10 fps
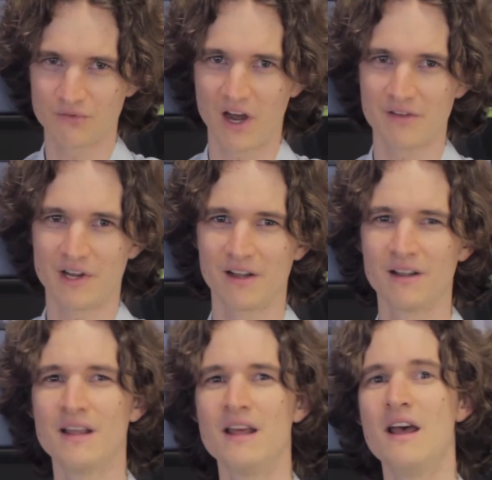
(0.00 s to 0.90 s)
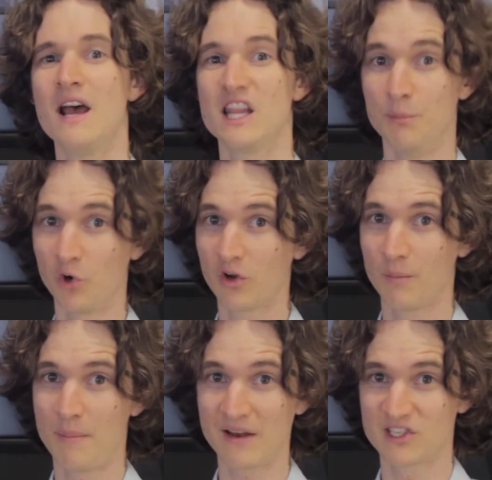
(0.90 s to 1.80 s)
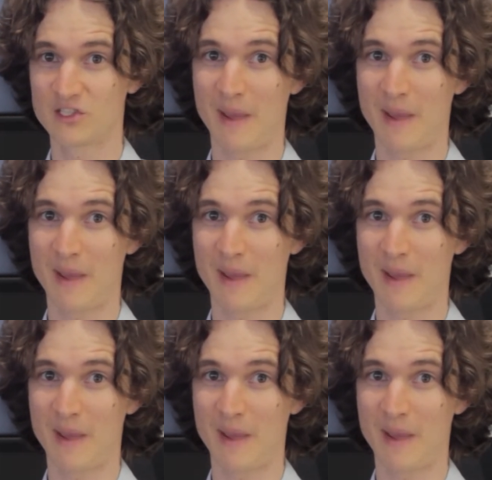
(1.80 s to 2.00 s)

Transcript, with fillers: survivor. The book bounces